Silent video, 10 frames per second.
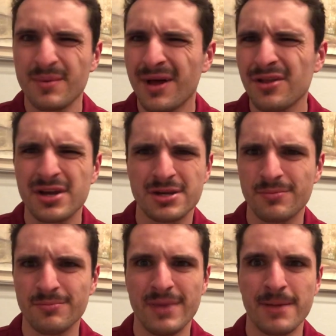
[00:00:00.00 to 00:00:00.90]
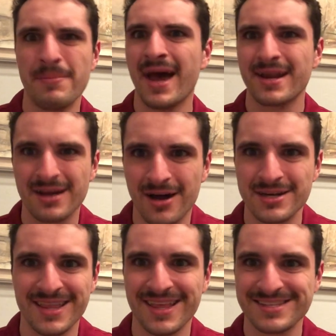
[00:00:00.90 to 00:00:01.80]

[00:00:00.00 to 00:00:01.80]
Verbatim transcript: I'm not looking to make bad content.